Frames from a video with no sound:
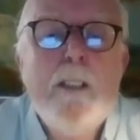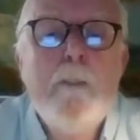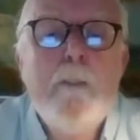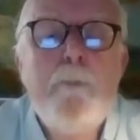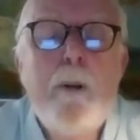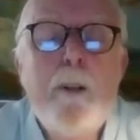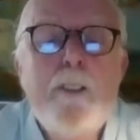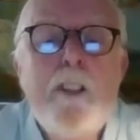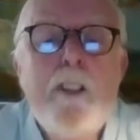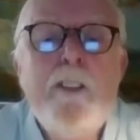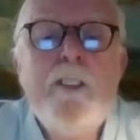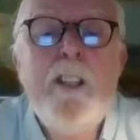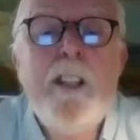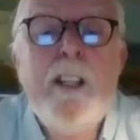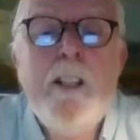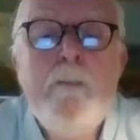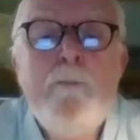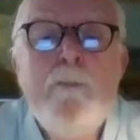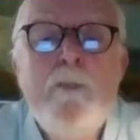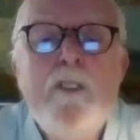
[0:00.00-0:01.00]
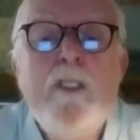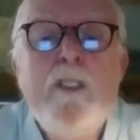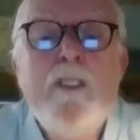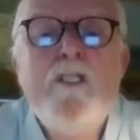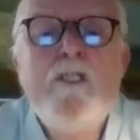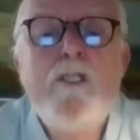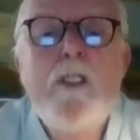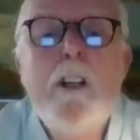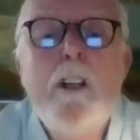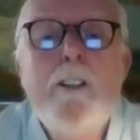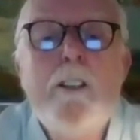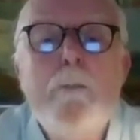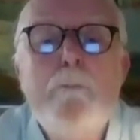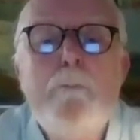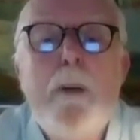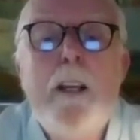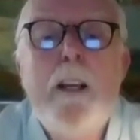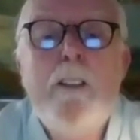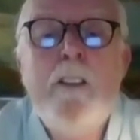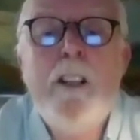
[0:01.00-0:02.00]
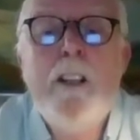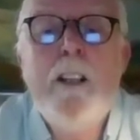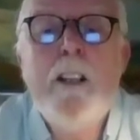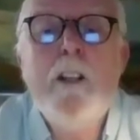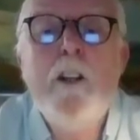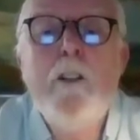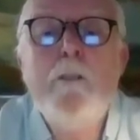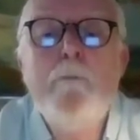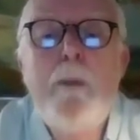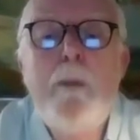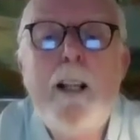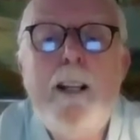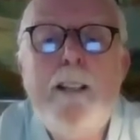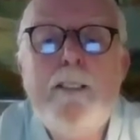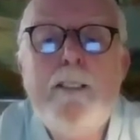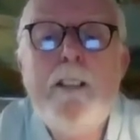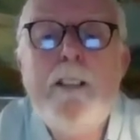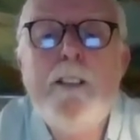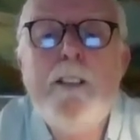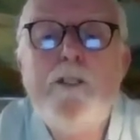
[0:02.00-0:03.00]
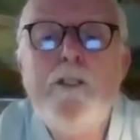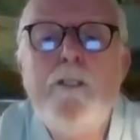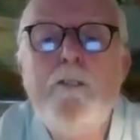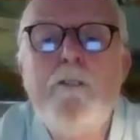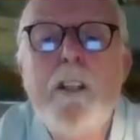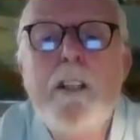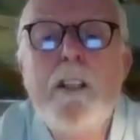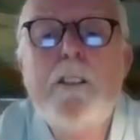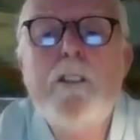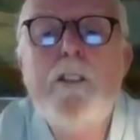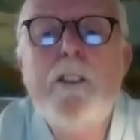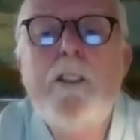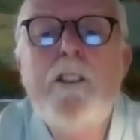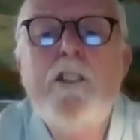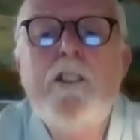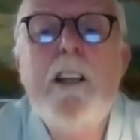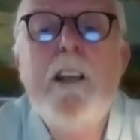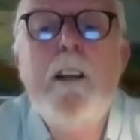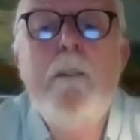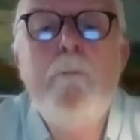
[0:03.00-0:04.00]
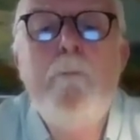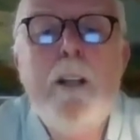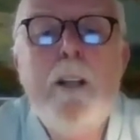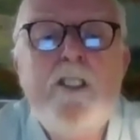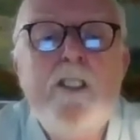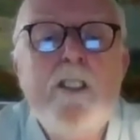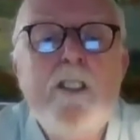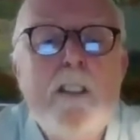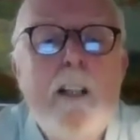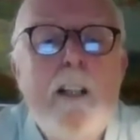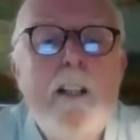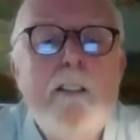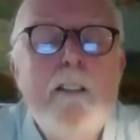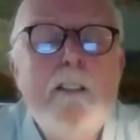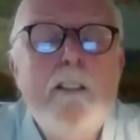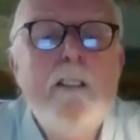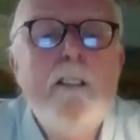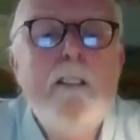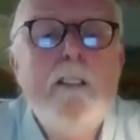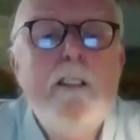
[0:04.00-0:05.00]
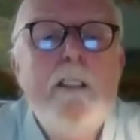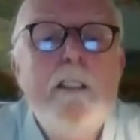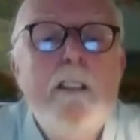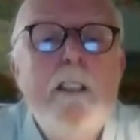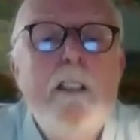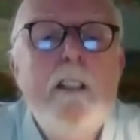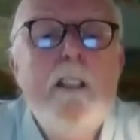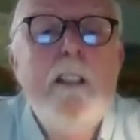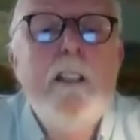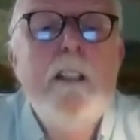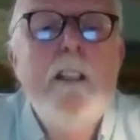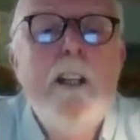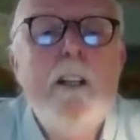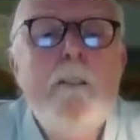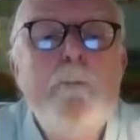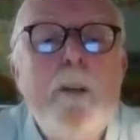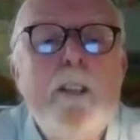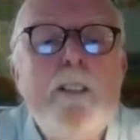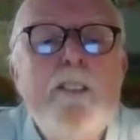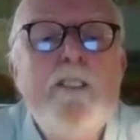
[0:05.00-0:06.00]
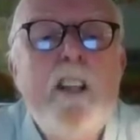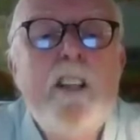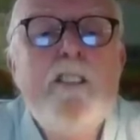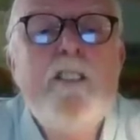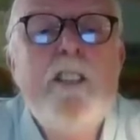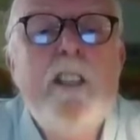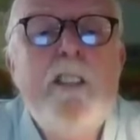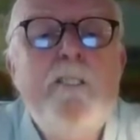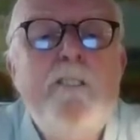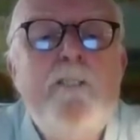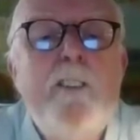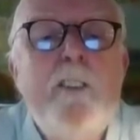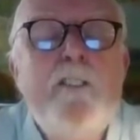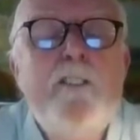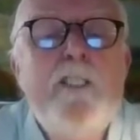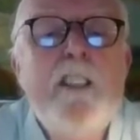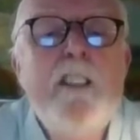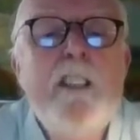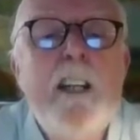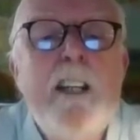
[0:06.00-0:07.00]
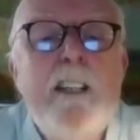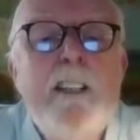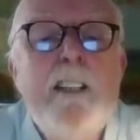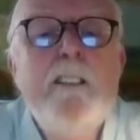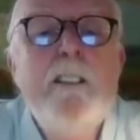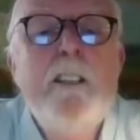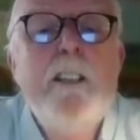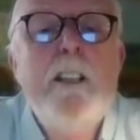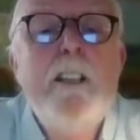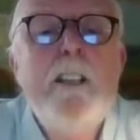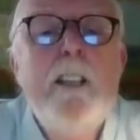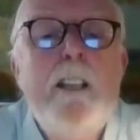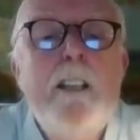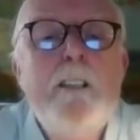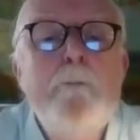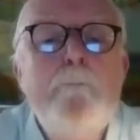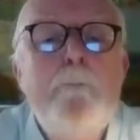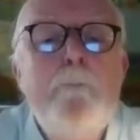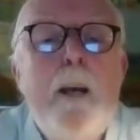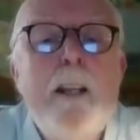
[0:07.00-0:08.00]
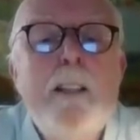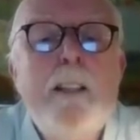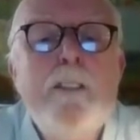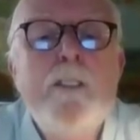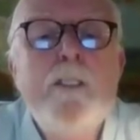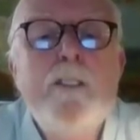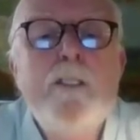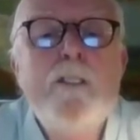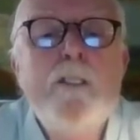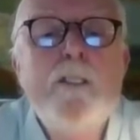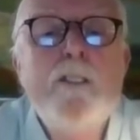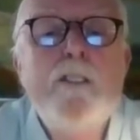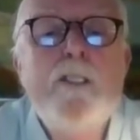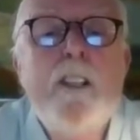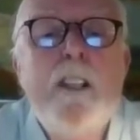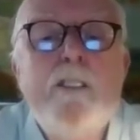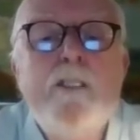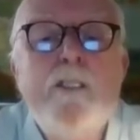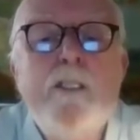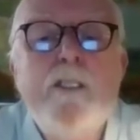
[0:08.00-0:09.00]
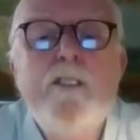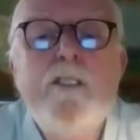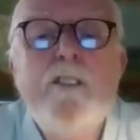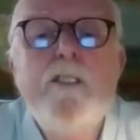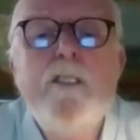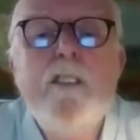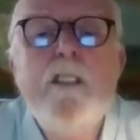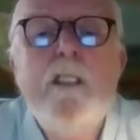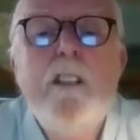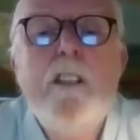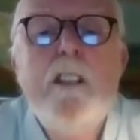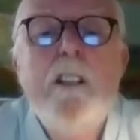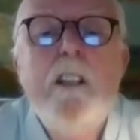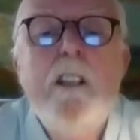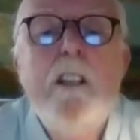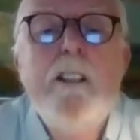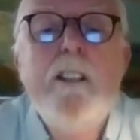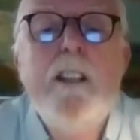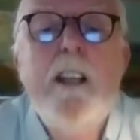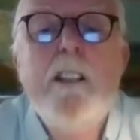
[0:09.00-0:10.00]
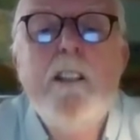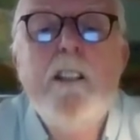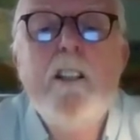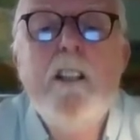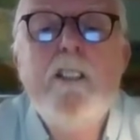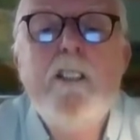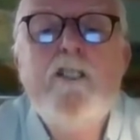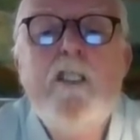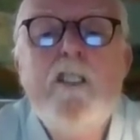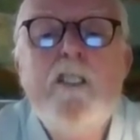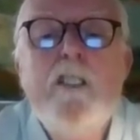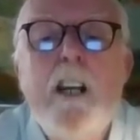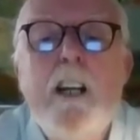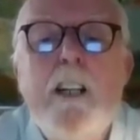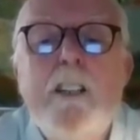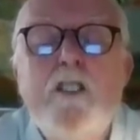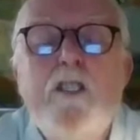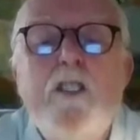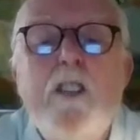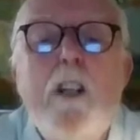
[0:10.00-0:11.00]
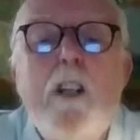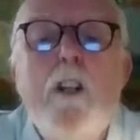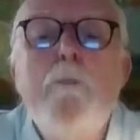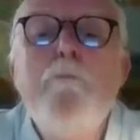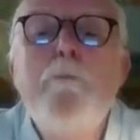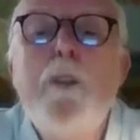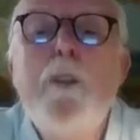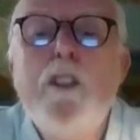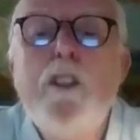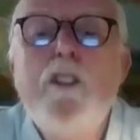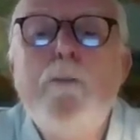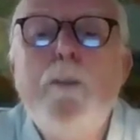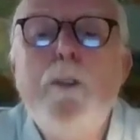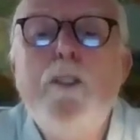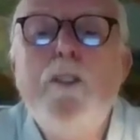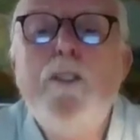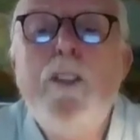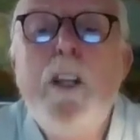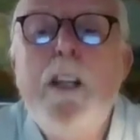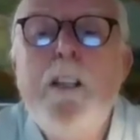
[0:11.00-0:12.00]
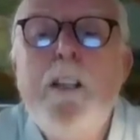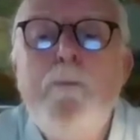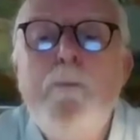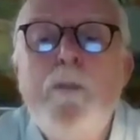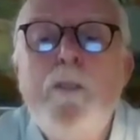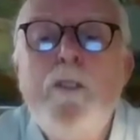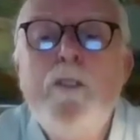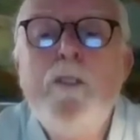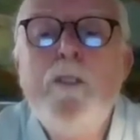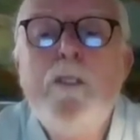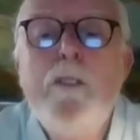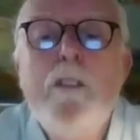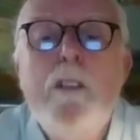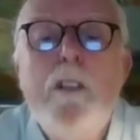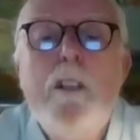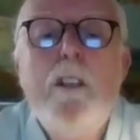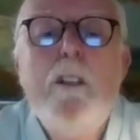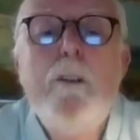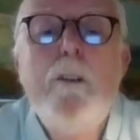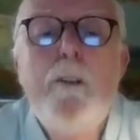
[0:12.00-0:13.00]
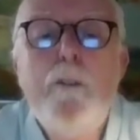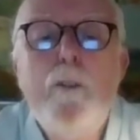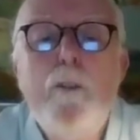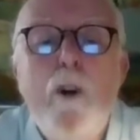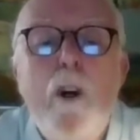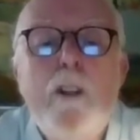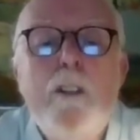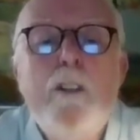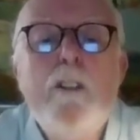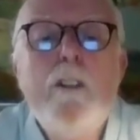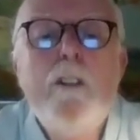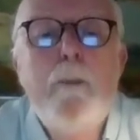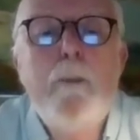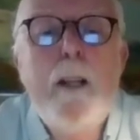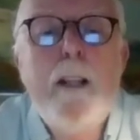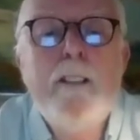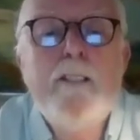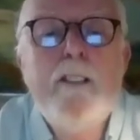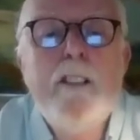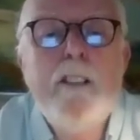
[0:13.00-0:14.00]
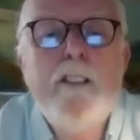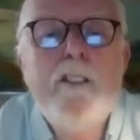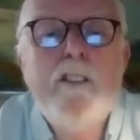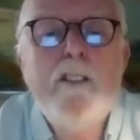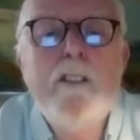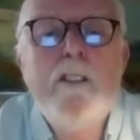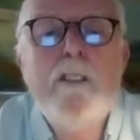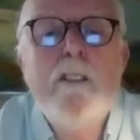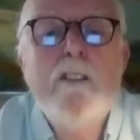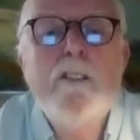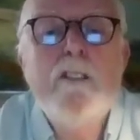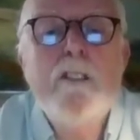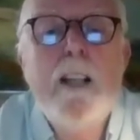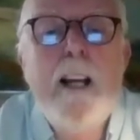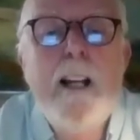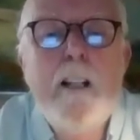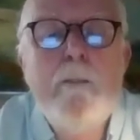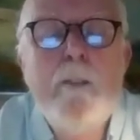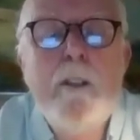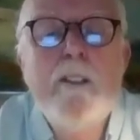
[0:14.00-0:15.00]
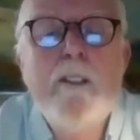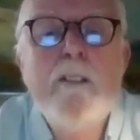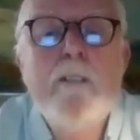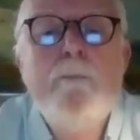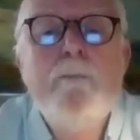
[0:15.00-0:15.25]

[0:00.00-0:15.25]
But their names start appearing on plantation records immediately. And by 1659, in Pender's census, they are listed as principal names throughout the plantation settlement: